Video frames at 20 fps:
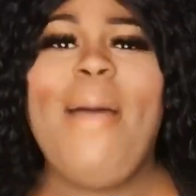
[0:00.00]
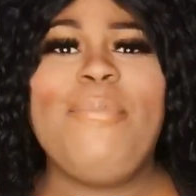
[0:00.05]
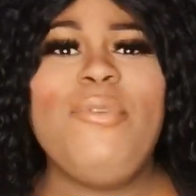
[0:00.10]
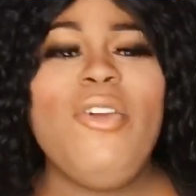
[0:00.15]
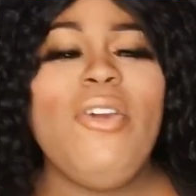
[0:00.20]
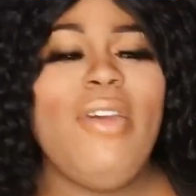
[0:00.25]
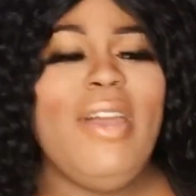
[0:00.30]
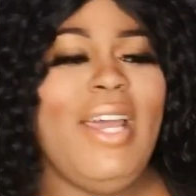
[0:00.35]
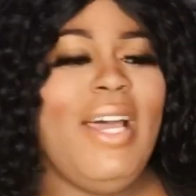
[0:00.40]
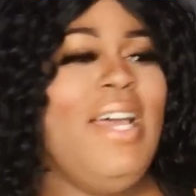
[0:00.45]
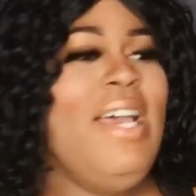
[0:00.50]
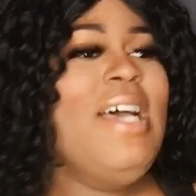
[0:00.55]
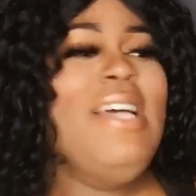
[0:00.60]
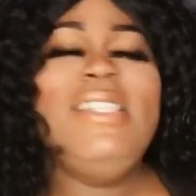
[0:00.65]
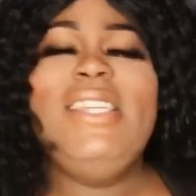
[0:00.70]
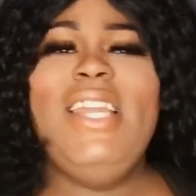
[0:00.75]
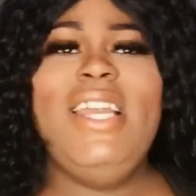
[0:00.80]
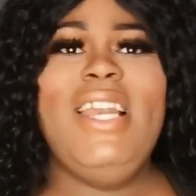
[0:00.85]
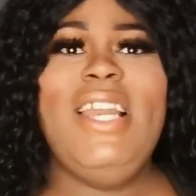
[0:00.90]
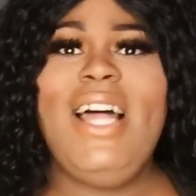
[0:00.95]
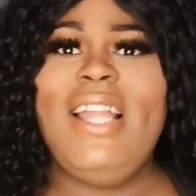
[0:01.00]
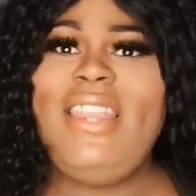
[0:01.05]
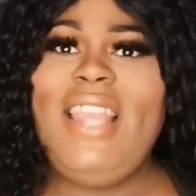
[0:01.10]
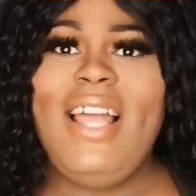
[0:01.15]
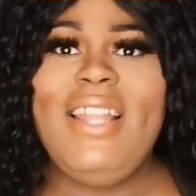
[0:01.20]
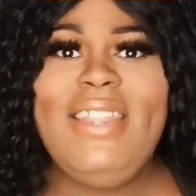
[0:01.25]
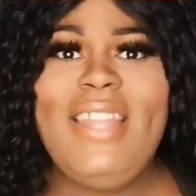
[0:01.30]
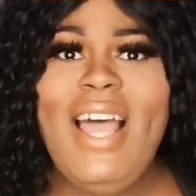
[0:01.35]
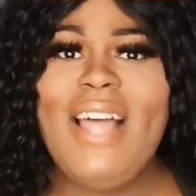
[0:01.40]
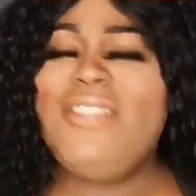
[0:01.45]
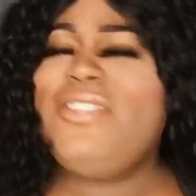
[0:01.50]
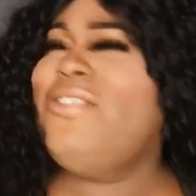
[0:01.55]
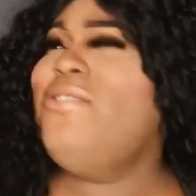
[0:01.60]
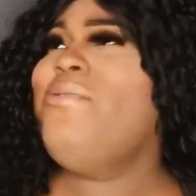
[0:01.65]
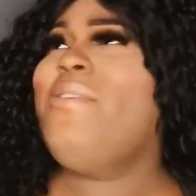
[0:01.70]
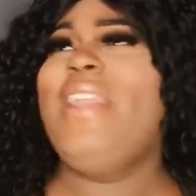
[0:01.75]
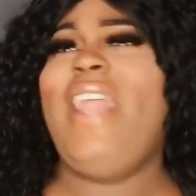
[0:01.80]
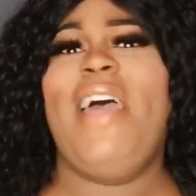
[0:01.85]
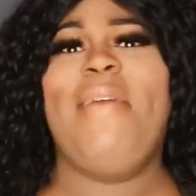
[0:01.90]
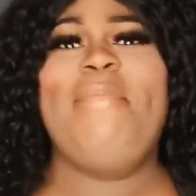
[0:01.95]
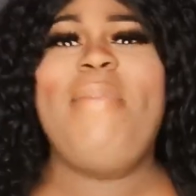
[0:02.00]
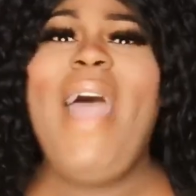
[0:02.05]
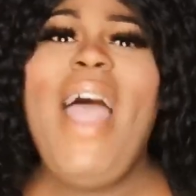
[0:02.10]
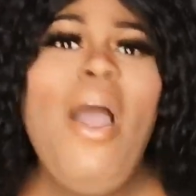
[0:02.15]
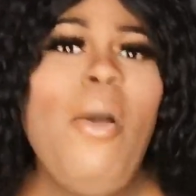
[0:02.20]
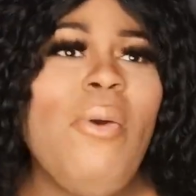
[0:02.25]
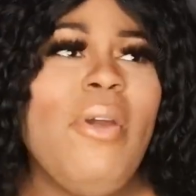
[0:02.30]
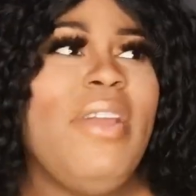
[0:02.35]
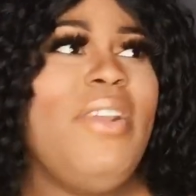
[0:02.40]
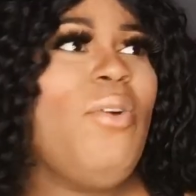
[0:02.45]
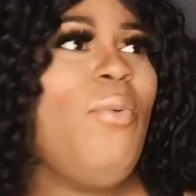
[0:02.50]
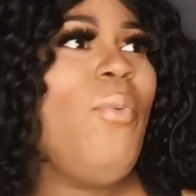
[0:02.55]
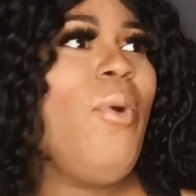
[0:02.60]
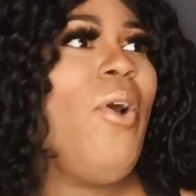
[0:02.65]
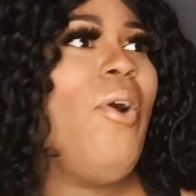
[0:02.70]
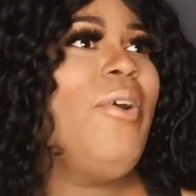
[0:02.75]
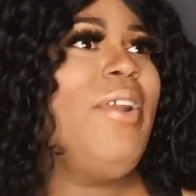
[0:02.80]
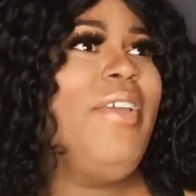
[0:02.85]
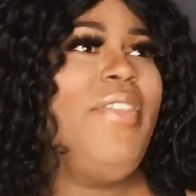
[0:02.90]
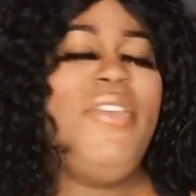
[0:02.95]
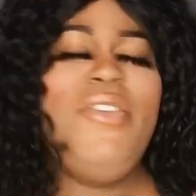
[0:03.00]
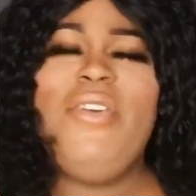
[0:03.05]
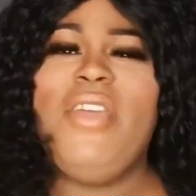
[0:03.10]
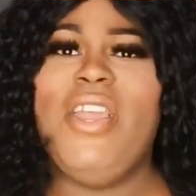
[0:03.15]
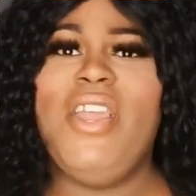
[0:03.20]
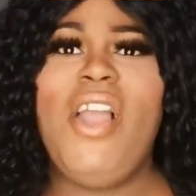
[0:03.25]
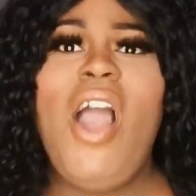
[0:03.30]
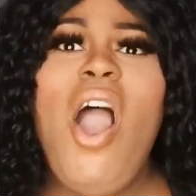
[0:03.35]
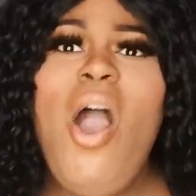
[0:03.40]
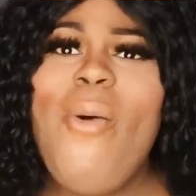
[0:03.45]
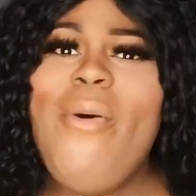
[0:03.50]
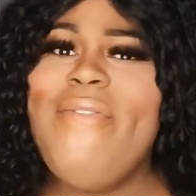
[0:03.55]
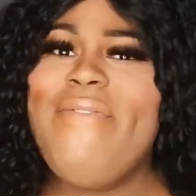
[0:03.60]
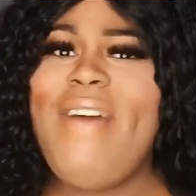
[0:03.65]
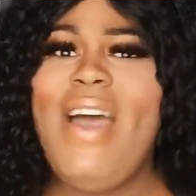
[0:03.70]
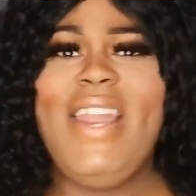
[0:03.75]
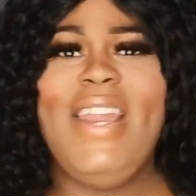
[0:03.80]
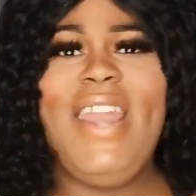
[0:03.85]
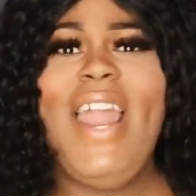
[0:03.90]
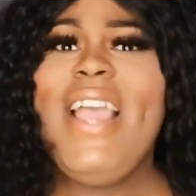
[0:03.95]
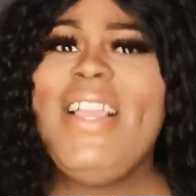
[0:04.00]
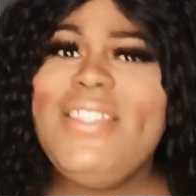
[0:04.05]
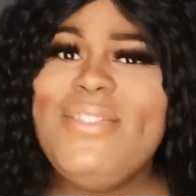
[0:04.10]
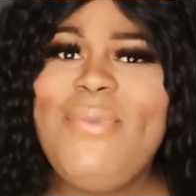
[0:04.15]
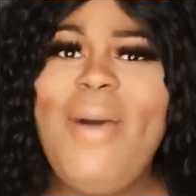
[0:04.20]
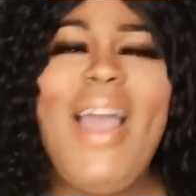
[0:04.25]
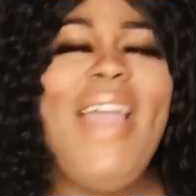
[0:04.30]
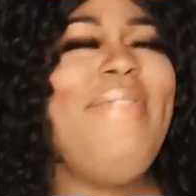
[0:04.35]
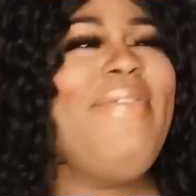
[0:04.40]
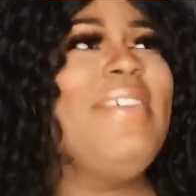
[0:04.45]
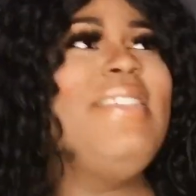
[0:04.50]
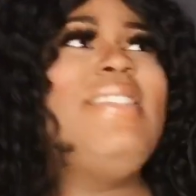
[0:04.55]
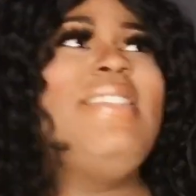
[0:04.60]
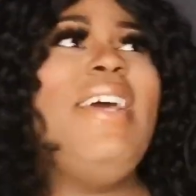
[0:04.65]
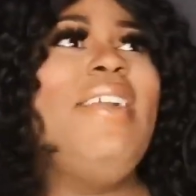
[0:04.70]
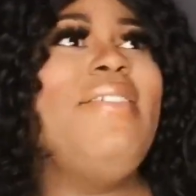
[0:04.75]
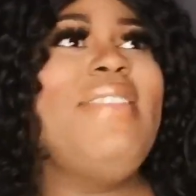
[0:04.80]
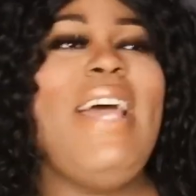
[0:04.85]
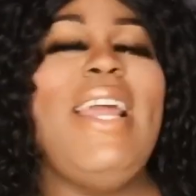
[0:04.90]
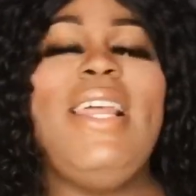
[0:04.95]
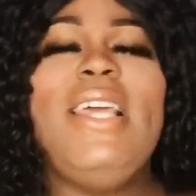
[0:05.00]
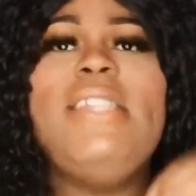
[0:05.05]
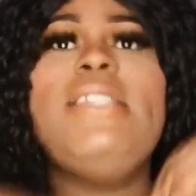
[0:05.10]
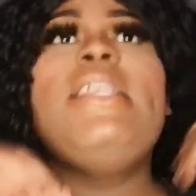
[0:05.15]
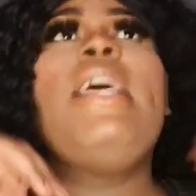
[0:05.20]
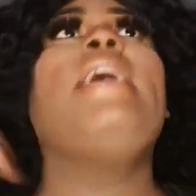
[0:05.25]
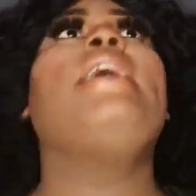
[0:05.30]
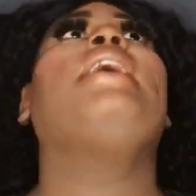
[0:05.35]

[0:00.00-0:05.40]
you're going to da-da-da-da-da so you can have power in the world and you can go and find a nice wife and settle down. It's like,